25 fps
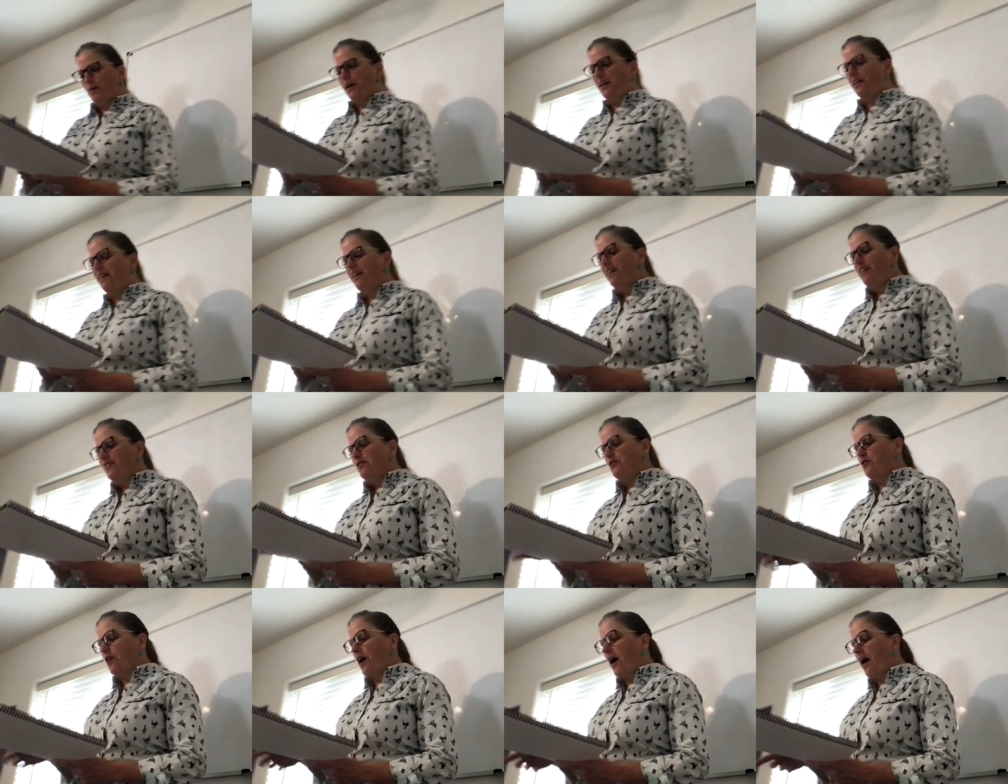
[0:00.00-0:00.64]
but
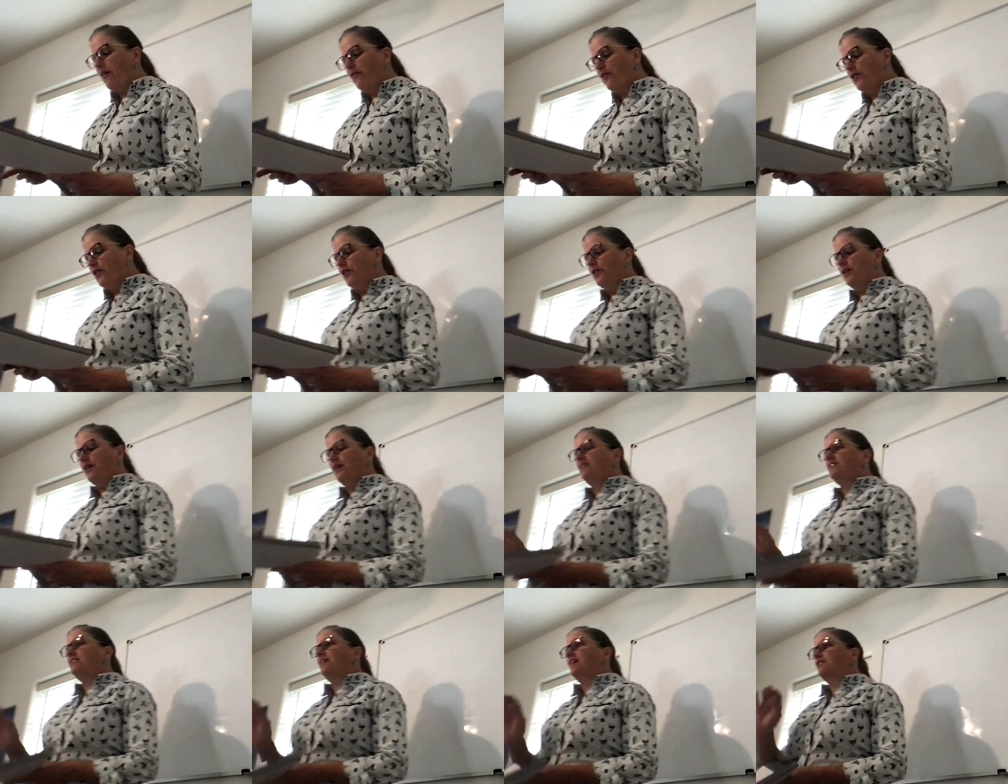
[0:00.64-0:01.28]
travel
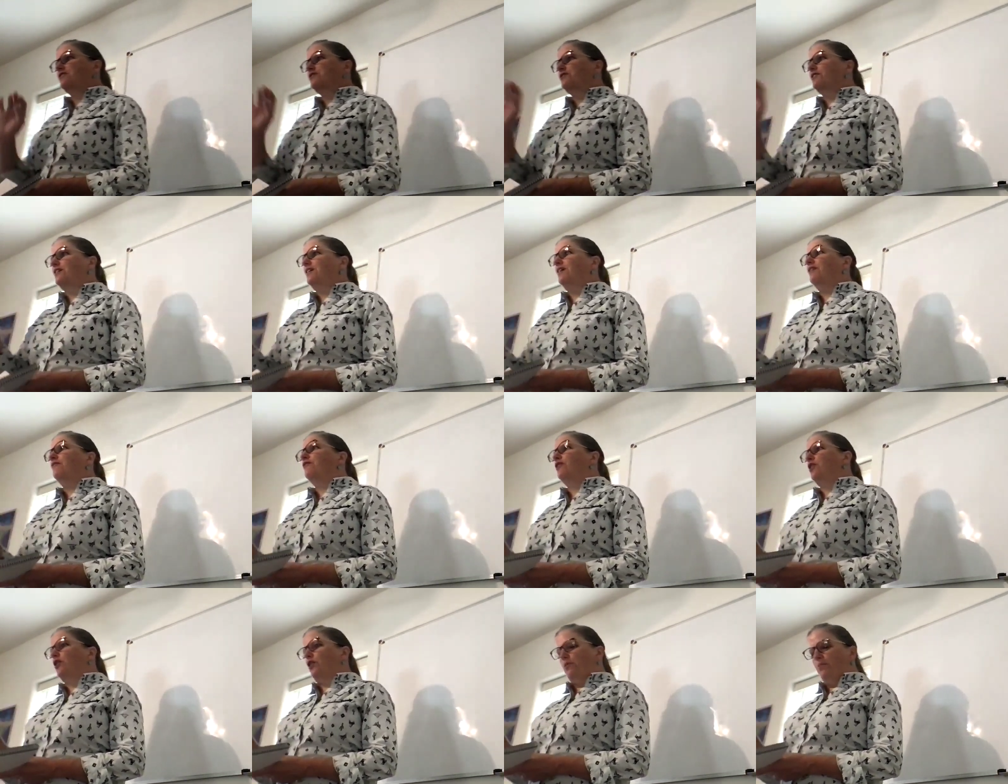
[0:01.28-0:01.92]
is actually a
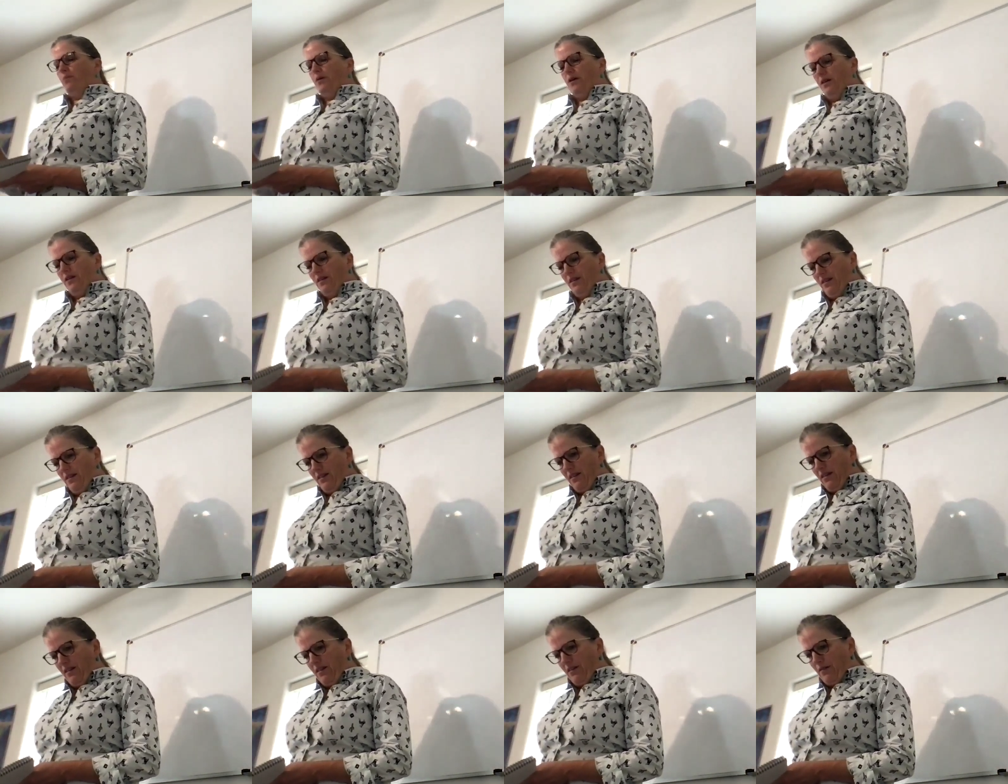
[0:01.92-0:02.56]
verb.
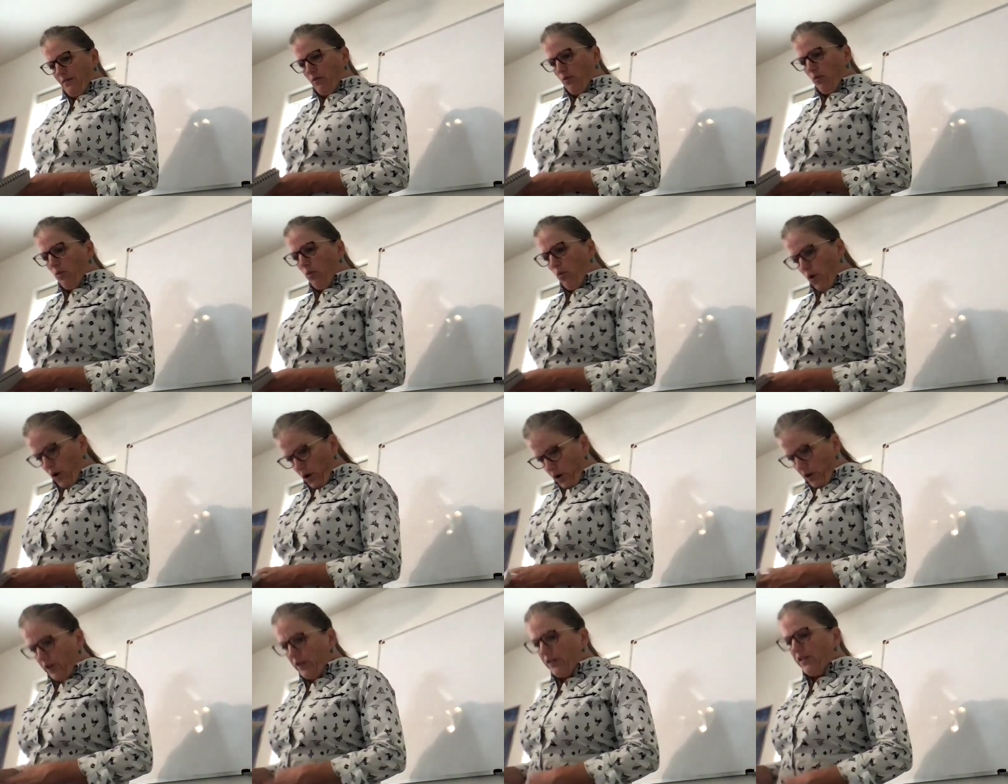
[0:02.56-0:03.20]

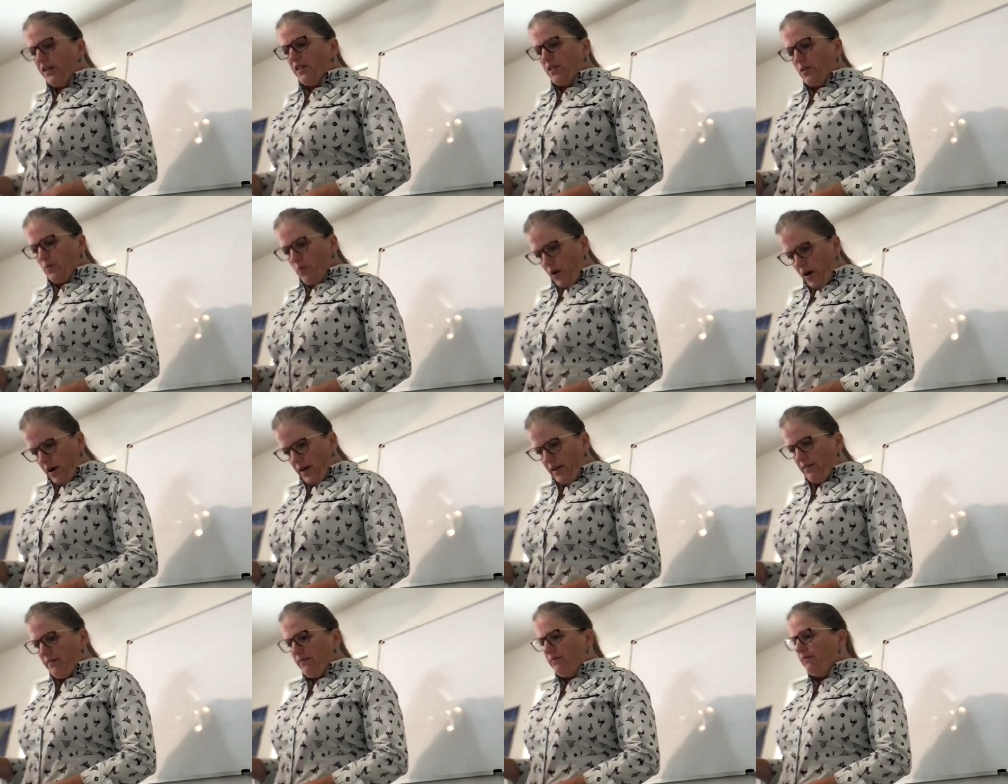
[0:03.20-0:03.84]
World is
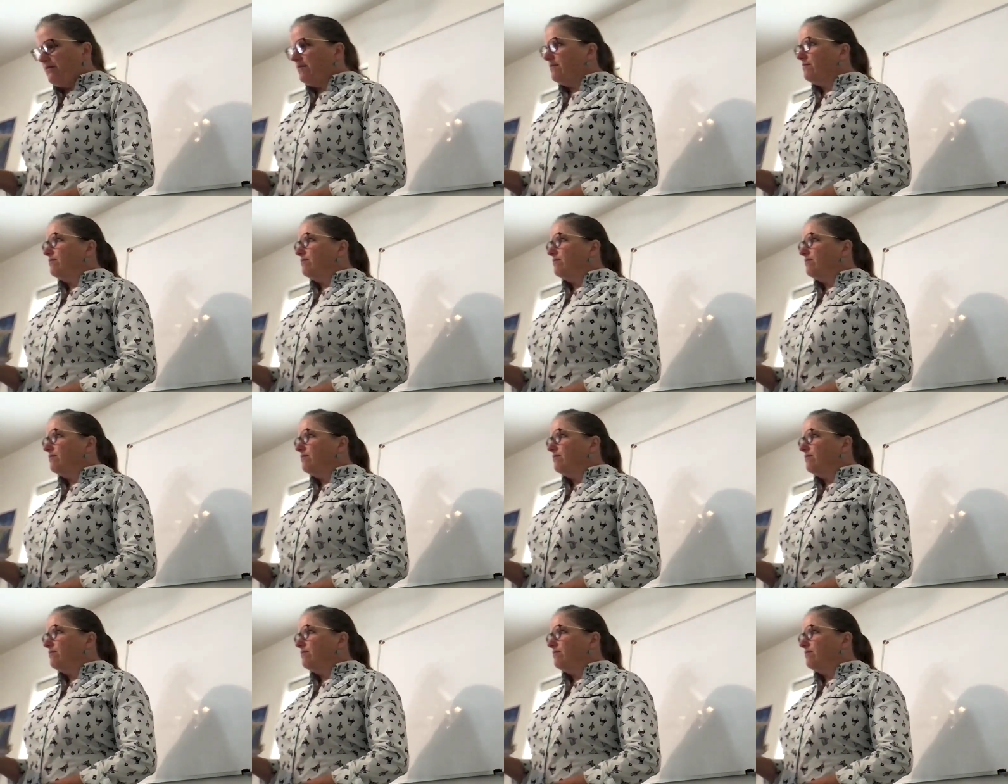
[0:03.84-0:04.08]
one.